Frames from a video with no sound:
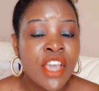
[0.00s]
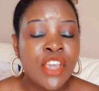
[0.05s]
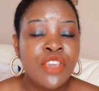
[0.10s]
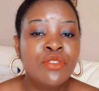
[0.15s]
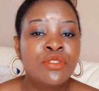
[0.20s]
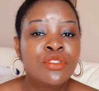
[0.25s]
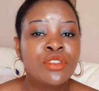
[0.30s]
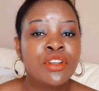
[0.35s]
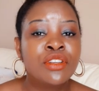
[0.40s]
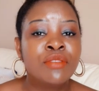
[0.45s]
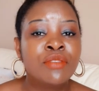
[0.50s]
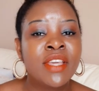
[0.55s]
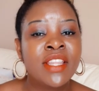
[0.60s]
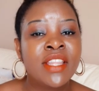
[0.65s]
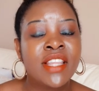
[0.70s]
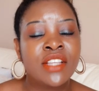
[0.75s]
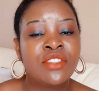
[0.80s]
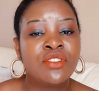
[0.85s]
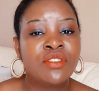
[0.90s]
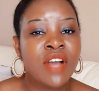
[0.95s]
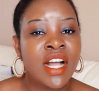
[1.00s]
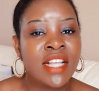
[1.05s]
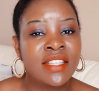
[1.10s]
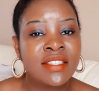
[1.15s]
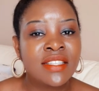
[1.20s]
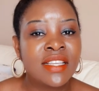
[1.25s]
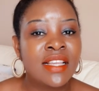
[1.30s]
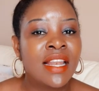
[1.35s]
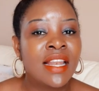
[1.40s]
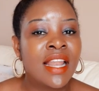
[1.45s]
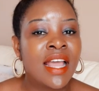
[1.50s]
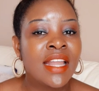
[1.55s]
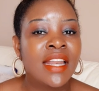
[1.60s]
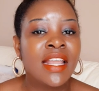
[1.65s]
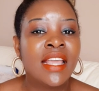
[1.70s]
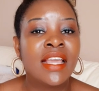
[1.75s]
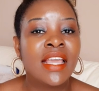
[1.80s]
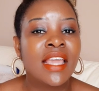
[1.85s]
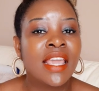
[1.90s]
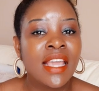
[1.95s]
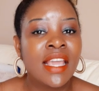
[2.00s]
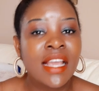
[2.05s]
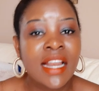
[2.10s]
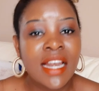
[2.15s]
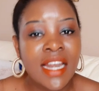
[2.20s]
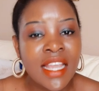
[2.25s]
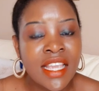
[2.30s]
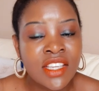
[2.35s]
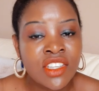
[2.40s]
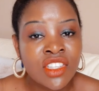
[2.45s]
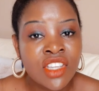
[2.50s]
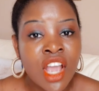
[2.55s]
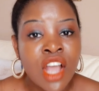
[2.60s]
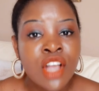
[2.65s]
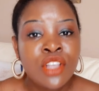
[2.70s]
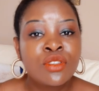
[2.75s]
you told me that you are still learning English,